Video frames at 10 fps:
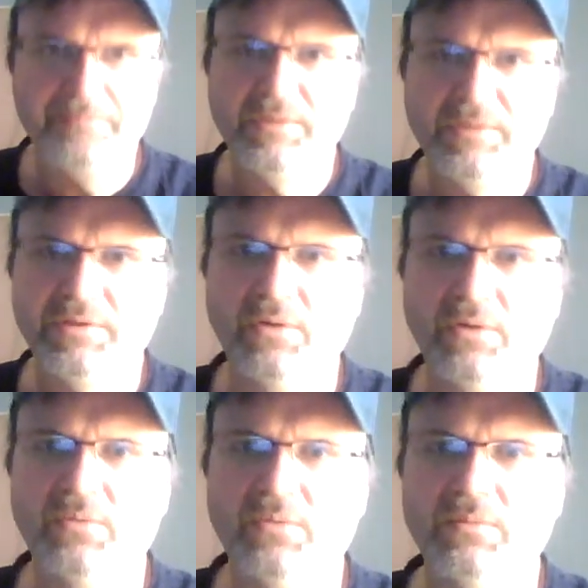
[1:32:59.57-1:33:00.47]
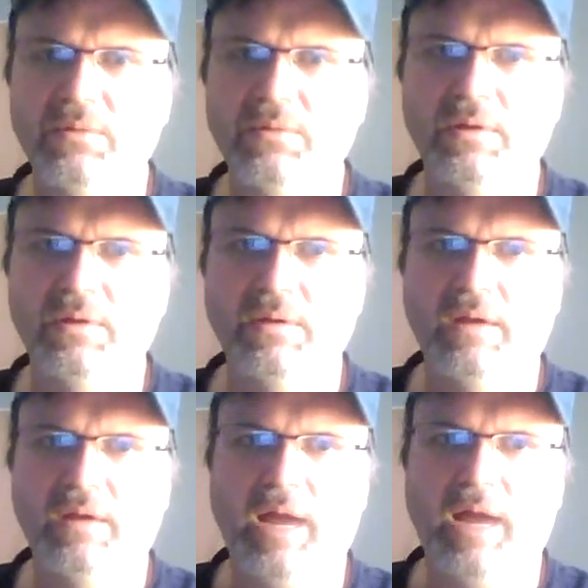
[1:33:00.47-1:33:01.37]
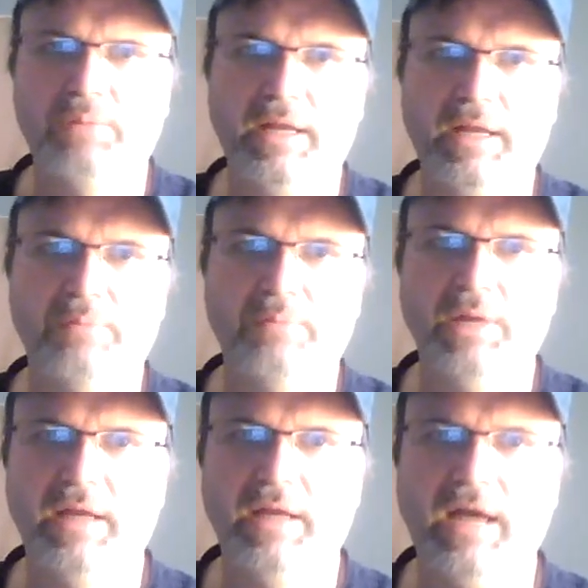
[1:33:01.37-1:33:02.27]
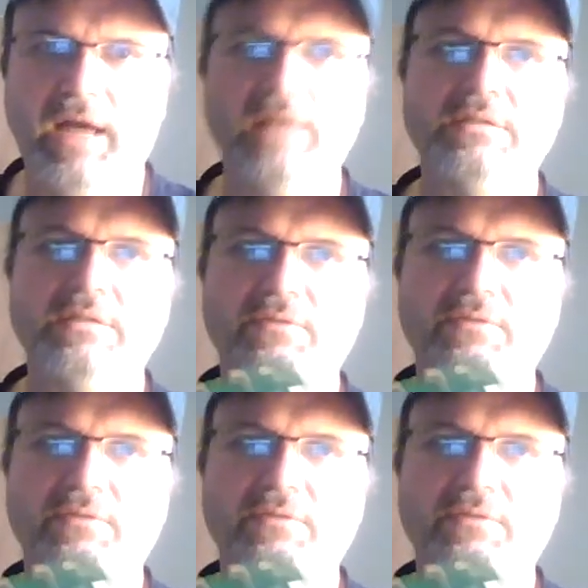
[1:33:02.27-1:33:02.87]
So I plan on playing eyes for the